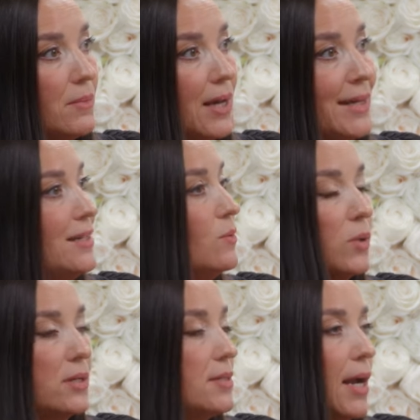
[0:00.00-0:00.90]
I didn't
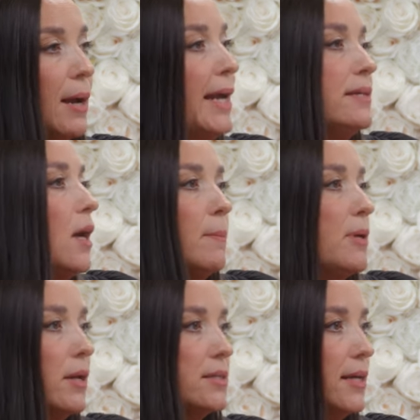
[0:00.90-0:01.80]
want to see. I, I, I'll be
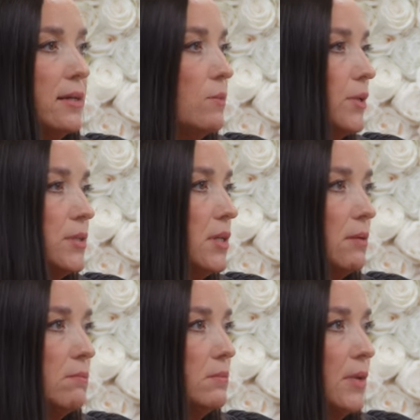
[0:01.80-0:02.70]
honest. I didn't want to see them.